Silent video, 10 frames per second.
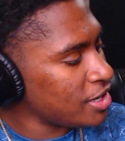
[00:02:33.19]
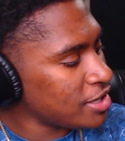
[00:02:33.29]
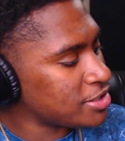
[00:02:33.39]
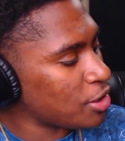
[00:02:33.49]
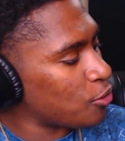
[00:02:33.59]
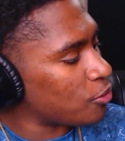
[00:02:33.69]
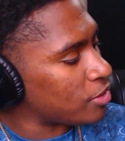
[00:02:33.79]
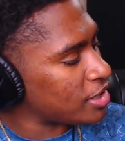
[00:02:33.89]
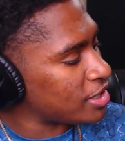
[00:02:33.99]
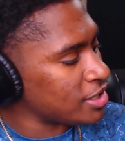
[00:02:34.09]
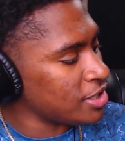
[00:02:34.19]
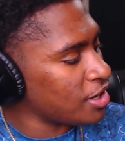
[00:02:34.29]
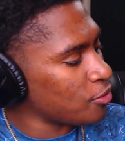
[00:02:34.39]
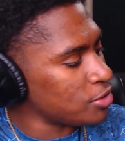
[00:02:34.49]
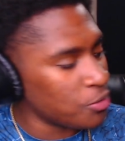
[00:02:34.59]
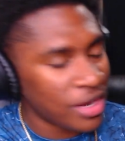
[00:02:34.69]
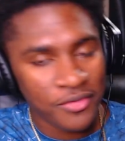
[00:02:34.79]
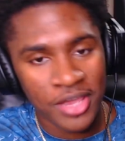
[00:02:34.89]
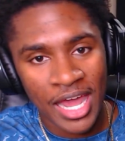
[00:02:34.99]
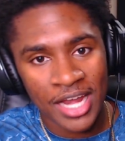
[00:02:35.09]
So, you know, do whatever
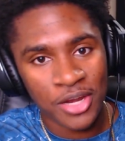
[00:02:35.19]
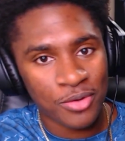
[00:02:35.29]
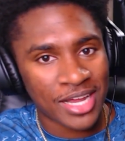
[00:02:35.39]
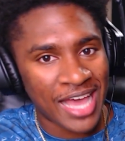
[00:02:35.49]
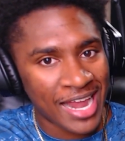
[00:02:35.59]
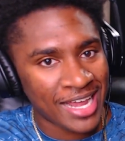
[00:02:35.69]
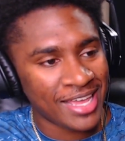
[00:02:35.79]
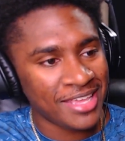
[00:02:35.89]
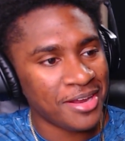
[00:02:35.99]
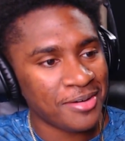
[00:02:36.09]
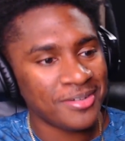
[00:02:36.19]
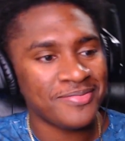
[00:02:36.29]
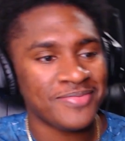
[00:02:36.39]
you got to do to kind of, you know,